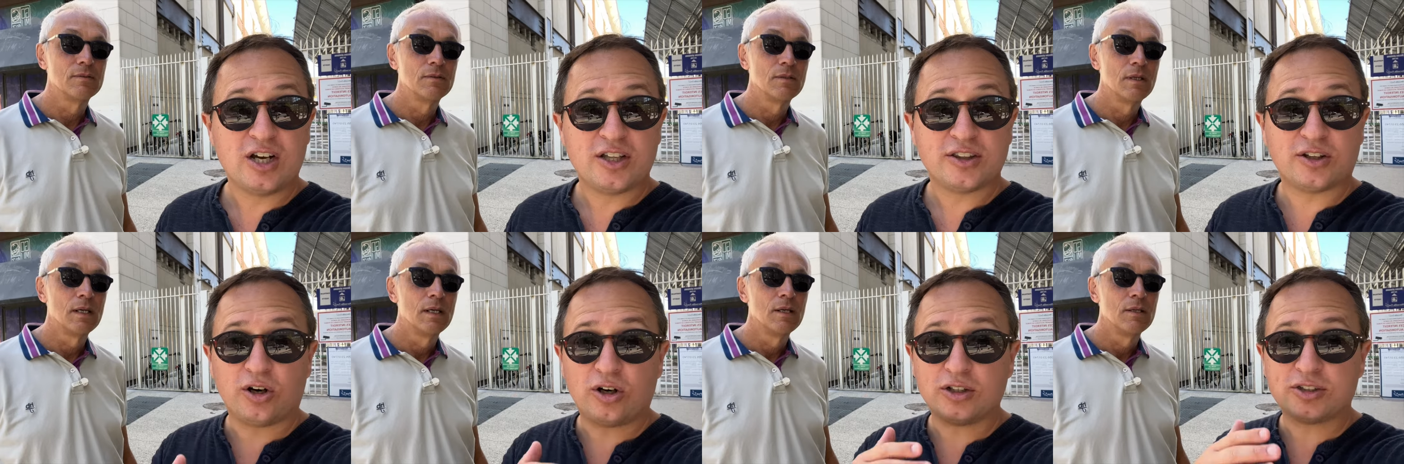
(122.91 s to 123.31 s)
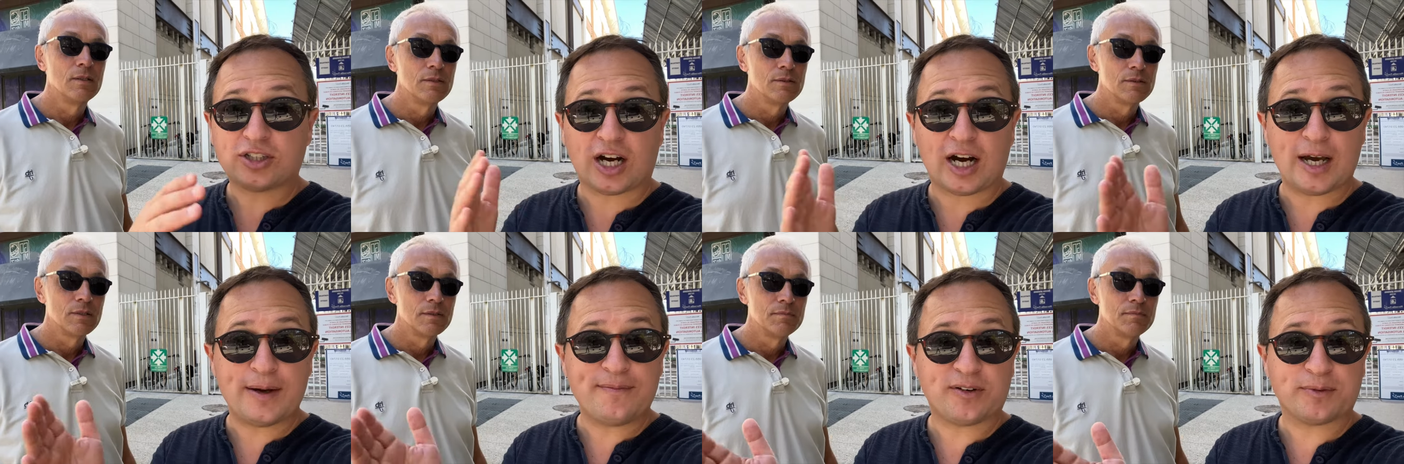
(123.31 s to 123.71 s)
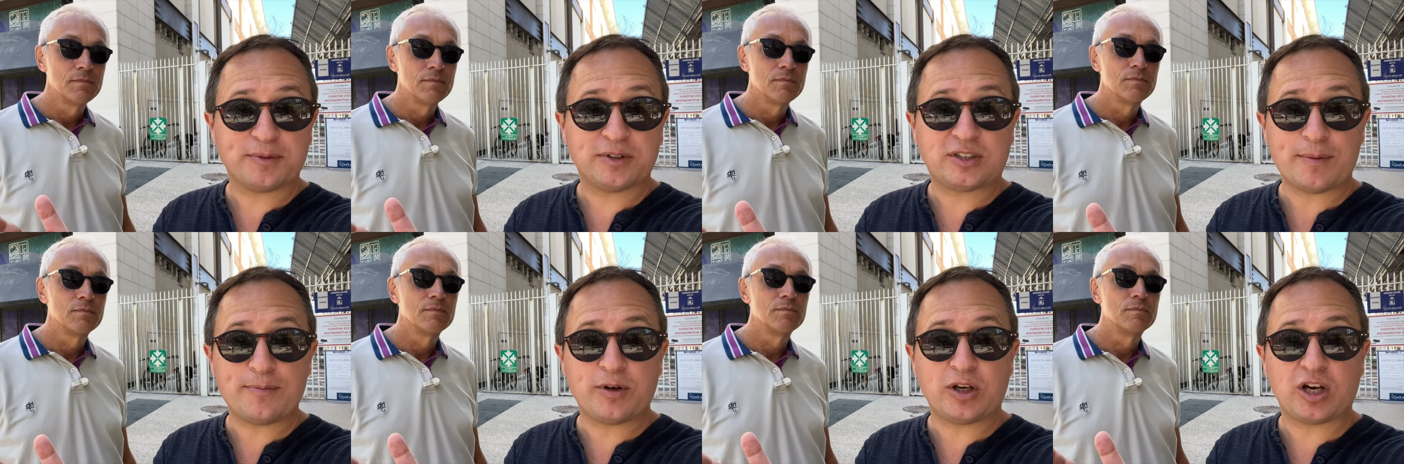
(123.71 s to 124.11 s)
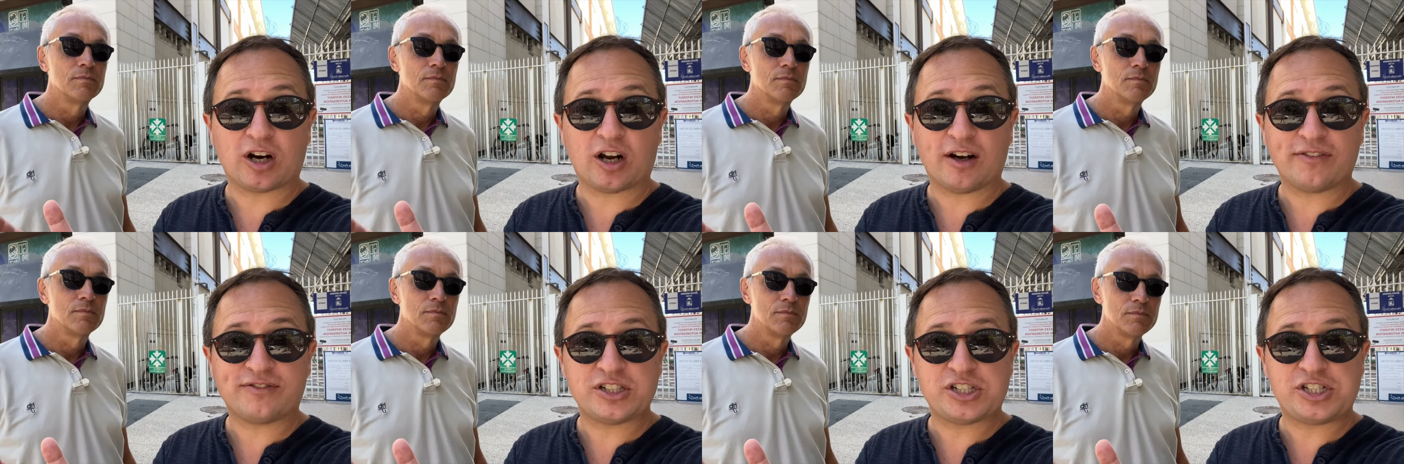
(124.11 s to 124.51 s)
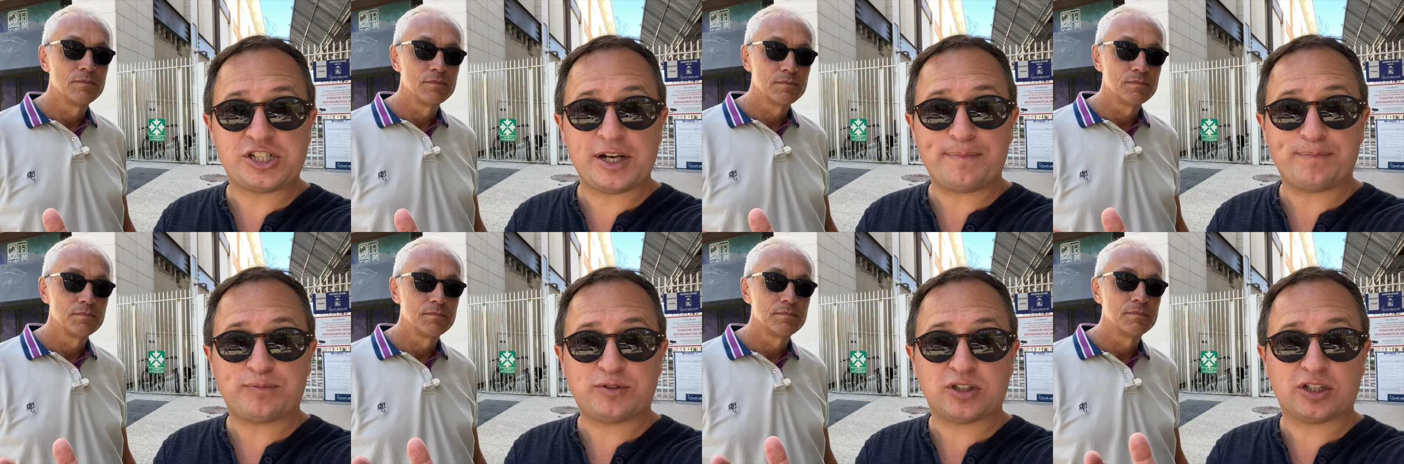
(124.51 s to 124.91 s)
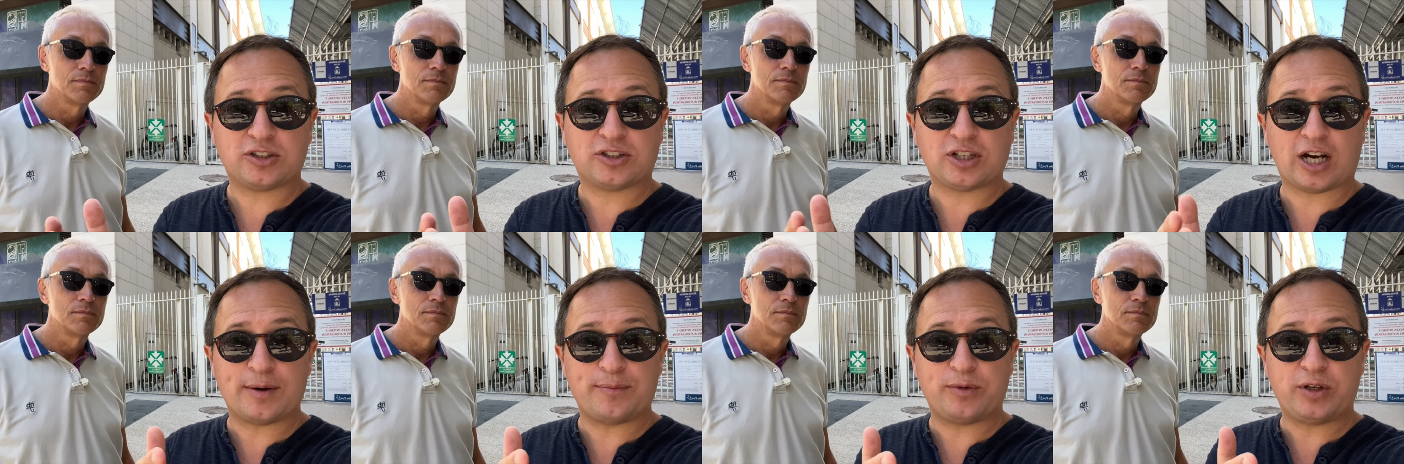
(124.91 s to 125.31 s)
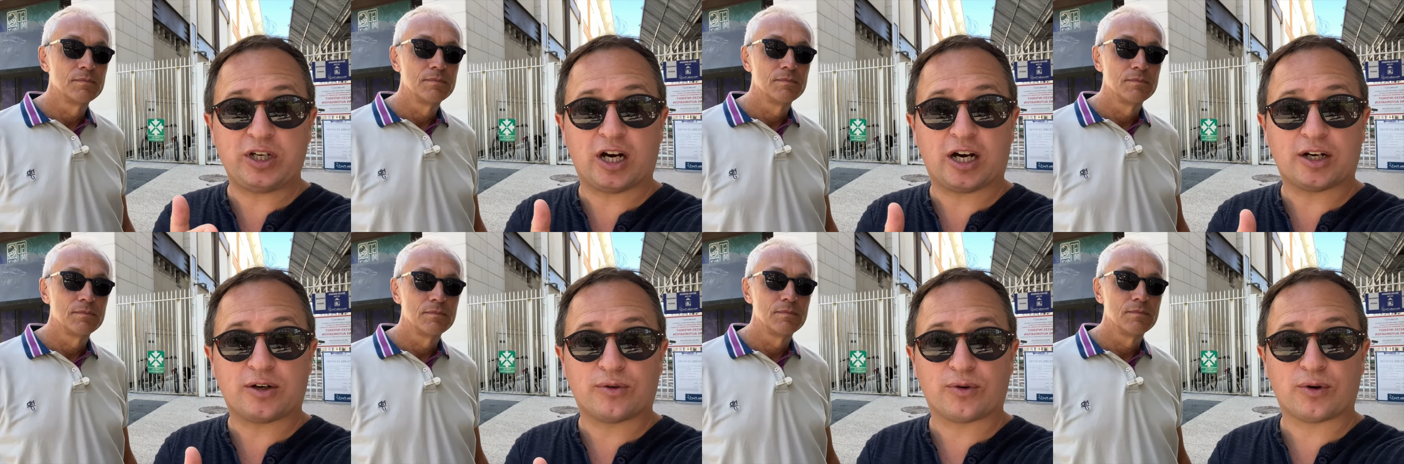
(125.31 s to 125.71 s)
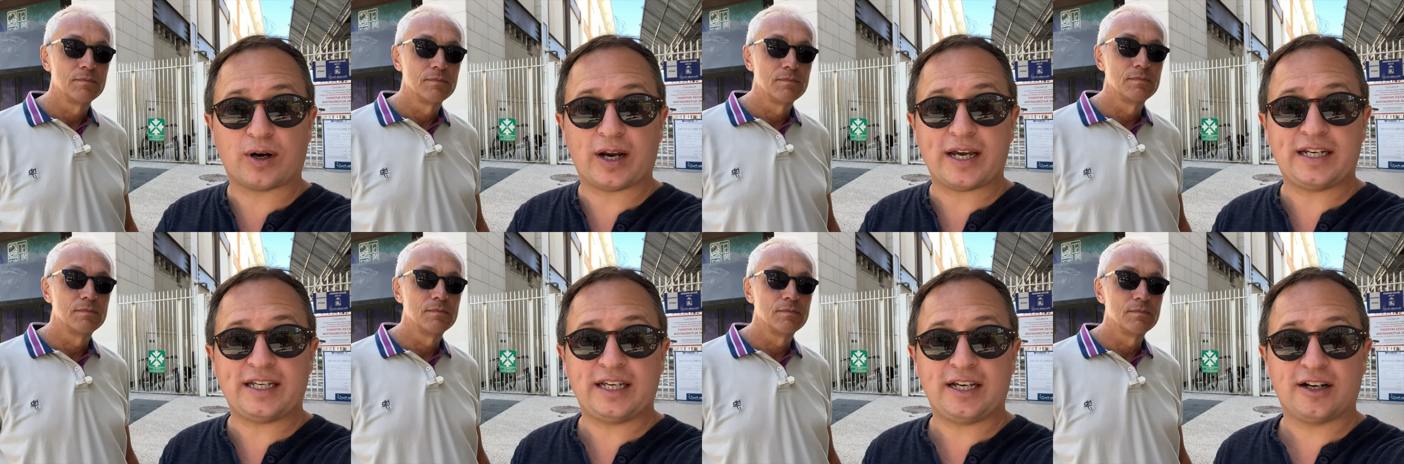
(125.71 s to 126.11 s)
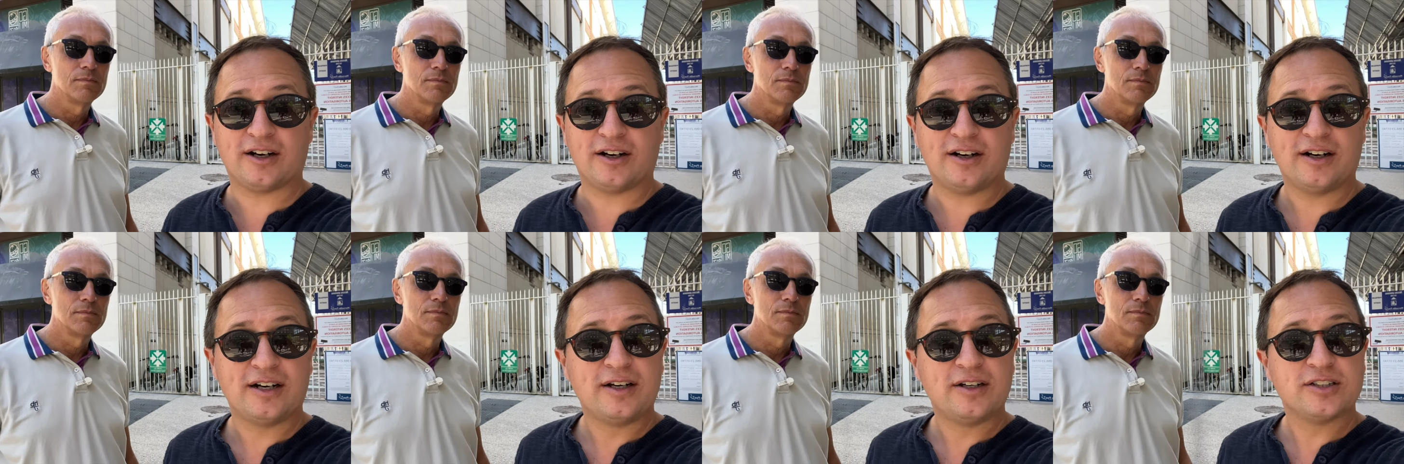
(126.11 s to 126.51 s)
Speaker 1: the whole time from the time we got off the ship to the time we got right here.